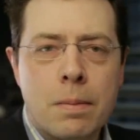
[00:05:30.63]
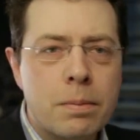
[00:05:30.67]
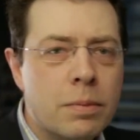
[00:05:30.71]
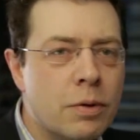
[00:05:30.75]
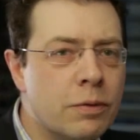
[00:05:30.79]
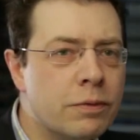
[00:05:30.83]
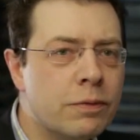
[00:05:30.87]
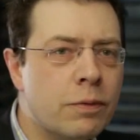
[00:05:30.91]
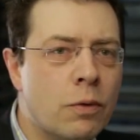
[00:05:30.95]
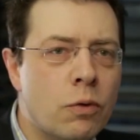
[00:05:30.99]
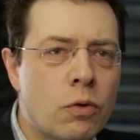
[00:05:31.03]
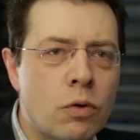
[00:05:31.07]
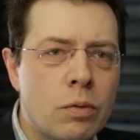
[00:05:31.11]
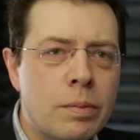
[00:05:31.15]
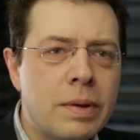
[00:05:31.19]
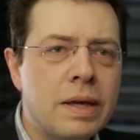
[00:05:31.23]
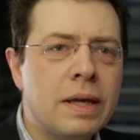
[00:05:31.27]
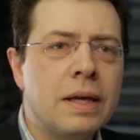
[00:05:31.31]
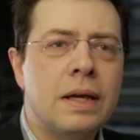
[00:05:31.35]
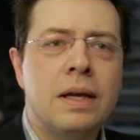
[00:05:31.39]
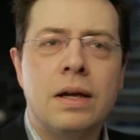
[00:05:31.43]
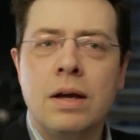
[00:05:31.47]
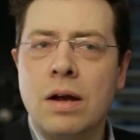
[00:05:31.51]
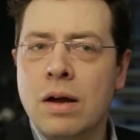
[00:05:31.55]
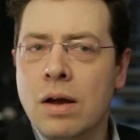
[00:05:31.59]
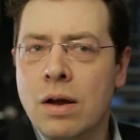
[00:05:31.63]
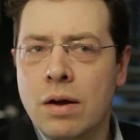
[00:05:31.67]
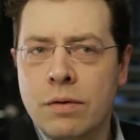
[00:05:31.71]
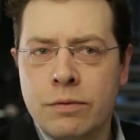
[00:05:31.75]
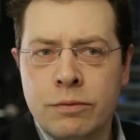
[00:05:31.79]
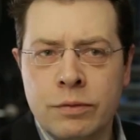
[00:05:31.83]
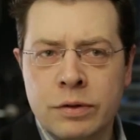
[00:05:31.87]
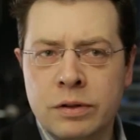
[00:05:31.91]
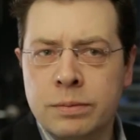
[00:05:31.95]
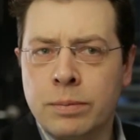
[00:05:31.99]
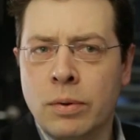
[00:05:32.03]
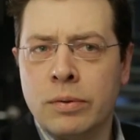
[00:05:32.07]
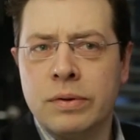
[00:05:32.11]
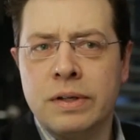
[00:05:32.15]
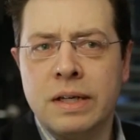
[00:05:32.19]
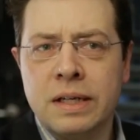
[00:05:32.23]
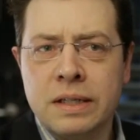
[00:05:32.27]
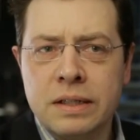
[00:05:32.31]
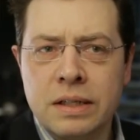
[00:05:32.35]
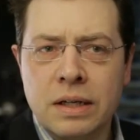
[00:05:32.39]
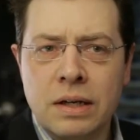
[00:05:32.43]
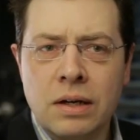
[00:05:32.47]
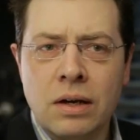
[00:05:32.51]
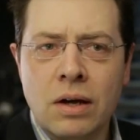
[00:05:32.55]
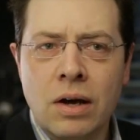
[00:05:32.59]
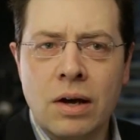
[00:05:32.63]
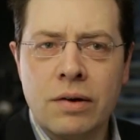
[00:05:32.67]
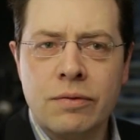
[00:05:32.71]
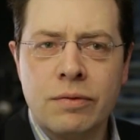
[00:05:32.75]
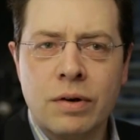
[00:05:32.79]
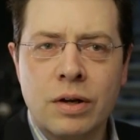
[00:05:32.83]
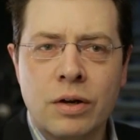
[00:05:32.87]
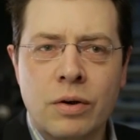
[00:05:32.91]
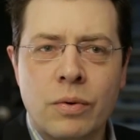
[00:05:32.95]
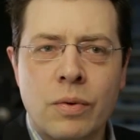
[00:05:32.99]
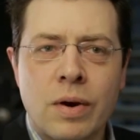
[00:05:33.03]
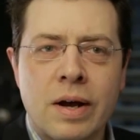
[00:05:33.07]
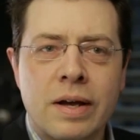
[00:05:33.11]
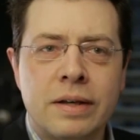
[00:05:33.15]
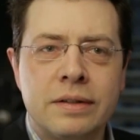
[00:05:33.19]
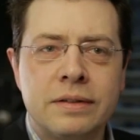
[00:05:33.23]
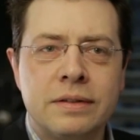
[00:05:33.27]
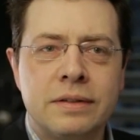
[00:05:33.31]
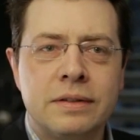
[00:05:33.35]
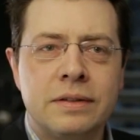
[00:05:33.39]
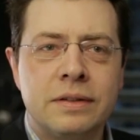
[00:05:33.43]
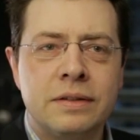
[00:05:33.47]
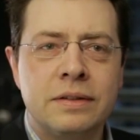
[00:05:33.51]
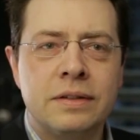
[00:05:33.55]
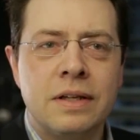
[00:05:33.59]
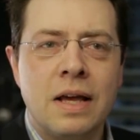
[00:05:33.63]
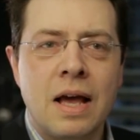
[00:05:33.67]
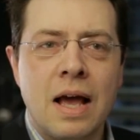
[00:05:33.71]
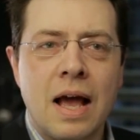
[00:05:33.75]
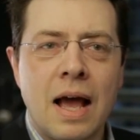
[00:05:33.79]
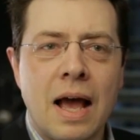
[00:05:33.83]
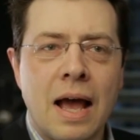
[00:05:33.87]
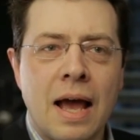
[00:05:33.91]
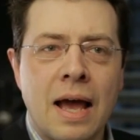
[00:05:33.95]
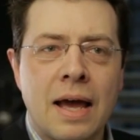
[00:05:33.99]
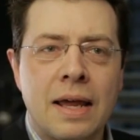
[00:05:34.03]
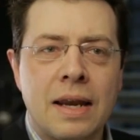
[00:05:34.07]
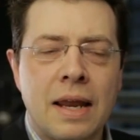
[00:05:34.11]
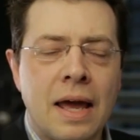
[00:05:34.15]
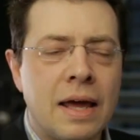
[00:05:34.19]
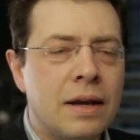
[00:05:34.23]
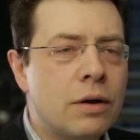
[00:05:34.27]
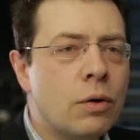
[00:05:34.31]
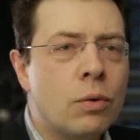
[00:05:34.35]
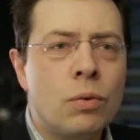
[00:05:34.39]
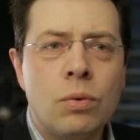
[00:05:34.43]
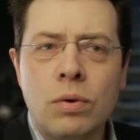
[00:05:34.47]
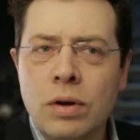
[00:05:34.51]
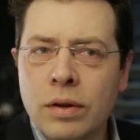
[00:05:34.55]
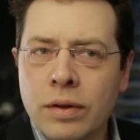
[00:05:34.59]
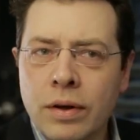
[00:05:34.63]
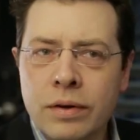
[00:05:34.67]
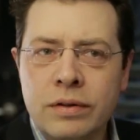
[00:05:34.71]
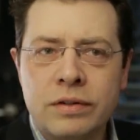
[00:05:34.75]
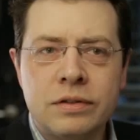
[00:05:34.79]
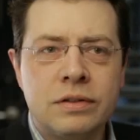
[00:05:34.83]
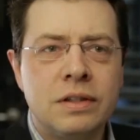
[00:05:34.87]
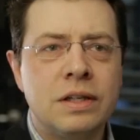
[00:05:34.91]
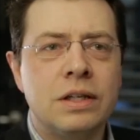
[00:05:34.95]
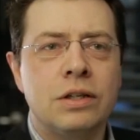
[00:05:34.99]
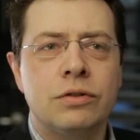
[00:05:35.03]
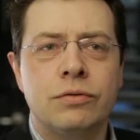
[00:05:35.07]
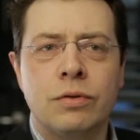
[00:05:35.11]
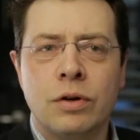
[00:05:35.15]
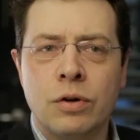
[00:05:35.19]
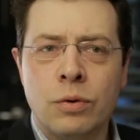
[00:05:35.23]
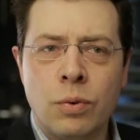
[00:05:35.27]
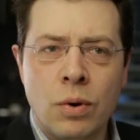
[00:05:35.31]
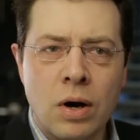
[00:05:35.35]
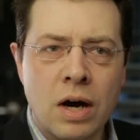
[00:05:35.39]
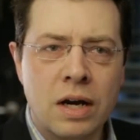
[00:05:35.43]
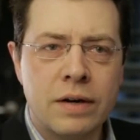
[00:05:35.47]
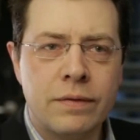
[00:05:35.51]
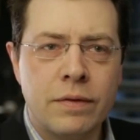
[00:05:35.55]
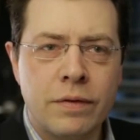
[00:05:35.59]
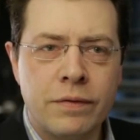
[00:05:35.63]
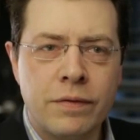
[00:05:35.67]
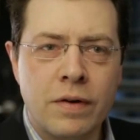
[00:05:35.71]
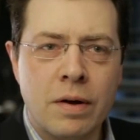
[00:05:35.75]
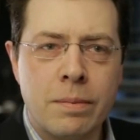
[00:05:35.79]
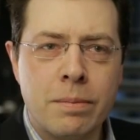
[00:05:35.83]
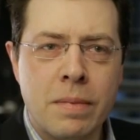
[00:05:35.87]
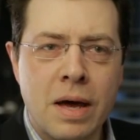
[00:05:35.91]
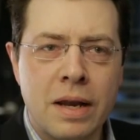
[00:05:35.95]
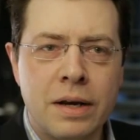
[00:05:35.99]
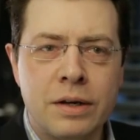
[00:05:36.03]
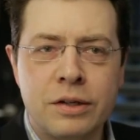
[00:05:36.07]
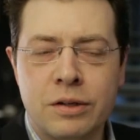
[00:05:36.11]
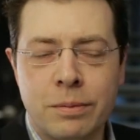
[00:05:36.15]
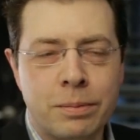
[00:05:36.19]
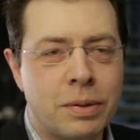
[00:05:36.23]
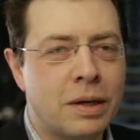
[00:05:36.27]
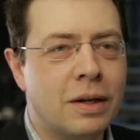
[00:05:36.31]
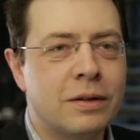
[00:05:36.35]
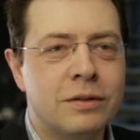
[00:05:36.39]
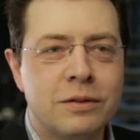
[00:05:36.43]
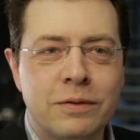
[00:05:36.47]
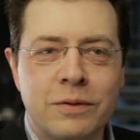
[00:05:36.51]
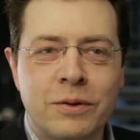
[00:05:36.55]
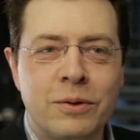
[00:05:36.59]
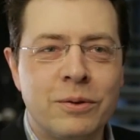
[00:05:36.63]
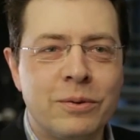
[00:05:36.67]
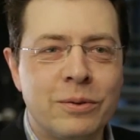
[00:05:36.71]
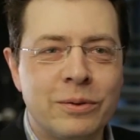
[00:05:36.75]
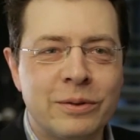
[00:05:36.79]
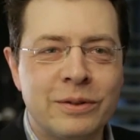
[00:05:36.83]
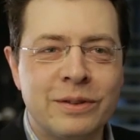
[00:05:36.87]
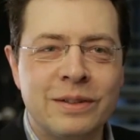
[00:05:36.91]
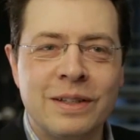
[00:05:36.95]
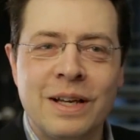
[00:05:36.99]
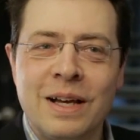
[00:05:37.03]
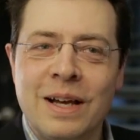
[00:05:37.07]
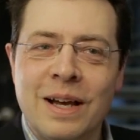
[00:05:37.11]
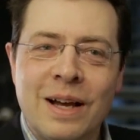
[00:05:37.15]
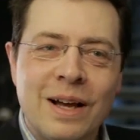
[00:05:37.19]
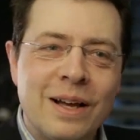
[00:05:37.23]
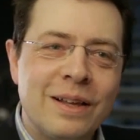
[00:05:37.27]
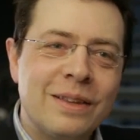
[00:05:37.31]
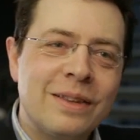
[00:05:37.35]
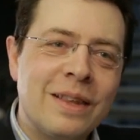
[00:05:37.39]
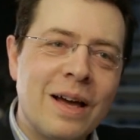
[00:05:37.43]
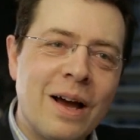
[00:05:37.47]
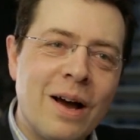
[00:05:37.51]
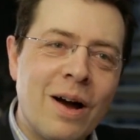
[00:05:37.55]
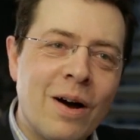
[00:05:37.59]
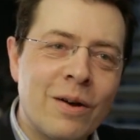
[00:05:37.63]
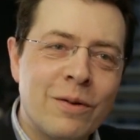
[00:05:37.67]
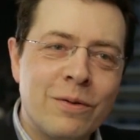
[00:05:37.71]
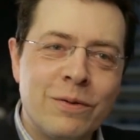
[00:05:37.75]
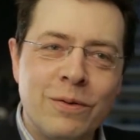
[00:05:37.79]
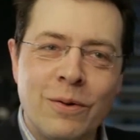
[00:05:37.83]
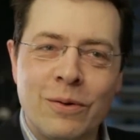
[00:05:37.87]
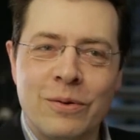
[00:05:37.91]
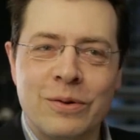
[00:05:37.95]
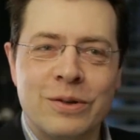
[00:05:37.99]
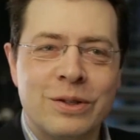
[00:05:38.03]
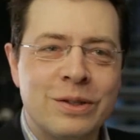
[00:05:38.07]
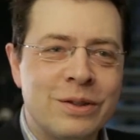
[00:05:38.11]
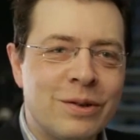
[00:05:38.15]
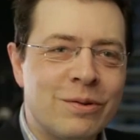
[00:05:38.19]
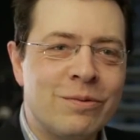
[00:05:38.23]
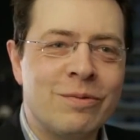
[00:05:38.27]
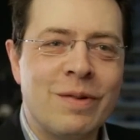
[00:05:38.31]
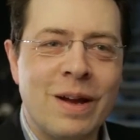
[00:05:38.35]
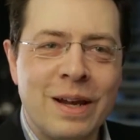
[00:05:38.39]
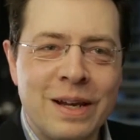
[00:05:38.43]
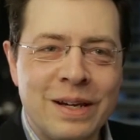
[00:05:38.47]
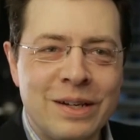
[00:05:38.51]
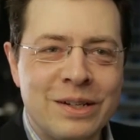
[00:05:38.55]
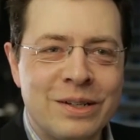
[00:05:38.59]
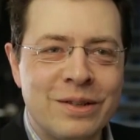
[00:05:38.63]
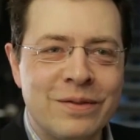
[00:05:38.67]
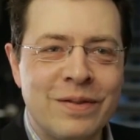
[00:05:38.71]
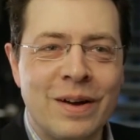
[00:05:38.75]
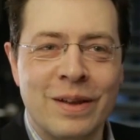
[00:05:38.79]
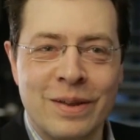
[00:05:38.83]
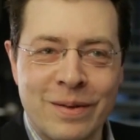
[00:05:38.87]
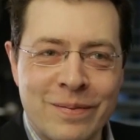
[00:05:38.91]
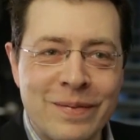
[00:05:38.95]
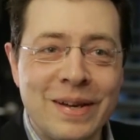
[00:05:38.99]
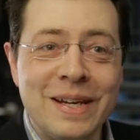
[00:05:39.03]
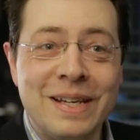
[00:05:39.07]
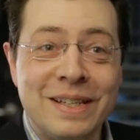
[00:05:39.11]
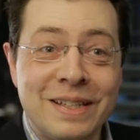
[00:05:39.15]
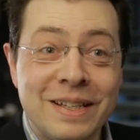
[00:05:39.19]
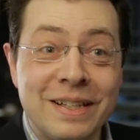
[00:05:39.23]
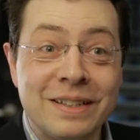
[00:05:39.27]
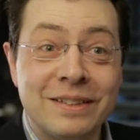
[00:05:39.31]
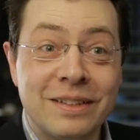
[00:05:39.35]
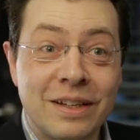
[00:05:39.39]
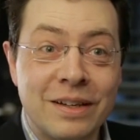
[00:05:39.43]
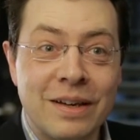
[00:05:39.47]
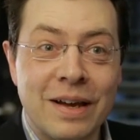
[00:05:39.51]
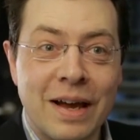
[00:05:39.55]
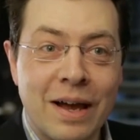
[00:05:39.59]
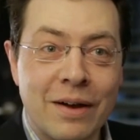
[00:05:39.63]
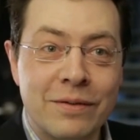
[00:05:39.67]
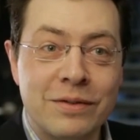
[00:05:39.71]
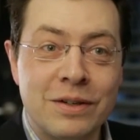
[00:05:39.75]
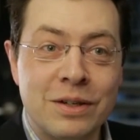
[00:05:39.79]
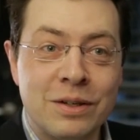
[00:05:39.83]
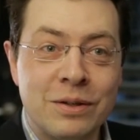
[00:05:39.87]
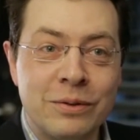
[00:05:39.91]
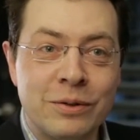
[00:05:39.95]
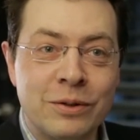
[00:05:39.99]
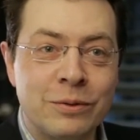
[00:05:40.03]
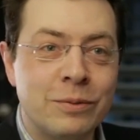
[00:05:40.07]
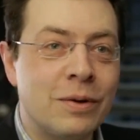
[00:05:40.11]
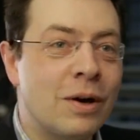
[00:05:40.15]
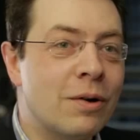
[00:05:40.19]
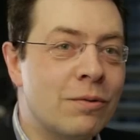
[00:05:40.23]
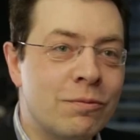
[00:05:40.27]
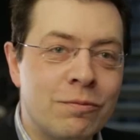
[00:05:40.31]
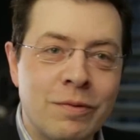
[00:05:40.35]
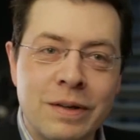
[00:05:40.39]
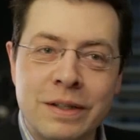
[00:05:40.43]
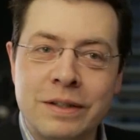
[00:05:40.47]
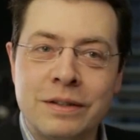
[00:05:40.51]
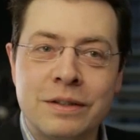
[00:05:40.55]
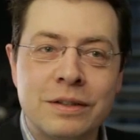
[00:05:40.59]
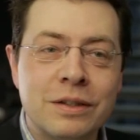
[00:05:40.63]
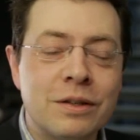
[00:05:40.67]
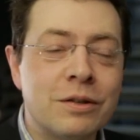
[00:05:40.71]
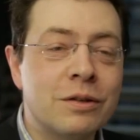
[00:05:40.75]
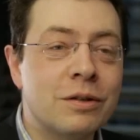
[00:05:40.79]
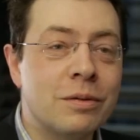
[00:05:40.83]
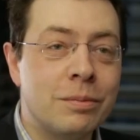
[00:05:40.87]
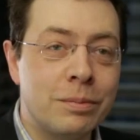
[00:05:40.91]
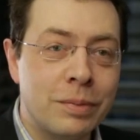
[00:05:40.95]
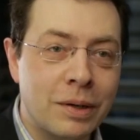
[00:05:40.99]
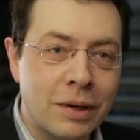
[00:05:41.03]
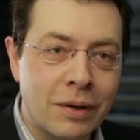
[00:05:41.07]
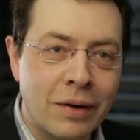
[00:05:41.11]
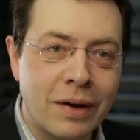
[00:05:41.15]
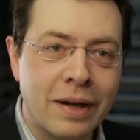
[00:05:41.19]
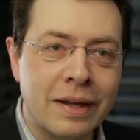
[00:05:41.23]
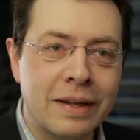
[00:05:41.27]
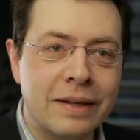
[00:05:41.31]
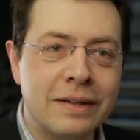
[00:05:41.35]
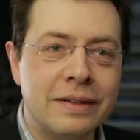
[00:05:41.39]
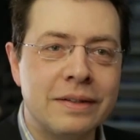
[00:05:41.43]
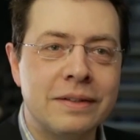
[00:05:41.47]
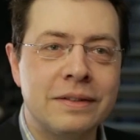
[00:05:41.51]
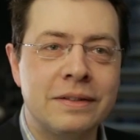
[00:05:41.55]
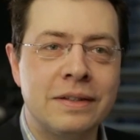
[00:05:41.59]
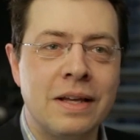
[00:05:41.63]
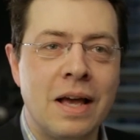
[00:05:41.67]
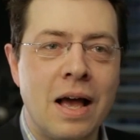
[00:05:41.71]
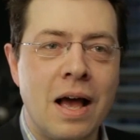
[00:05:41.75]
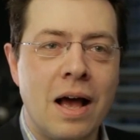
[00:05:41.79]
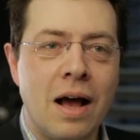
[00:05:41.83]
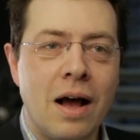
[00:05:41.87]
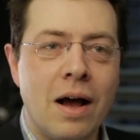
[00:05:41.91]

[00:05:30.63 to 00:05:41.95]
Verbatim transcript: performing, responding to client requests, and, and all of those things required of a fund manager, plus, of course, that unfortunate range of other meetings that you have to do as well, risk and compliance,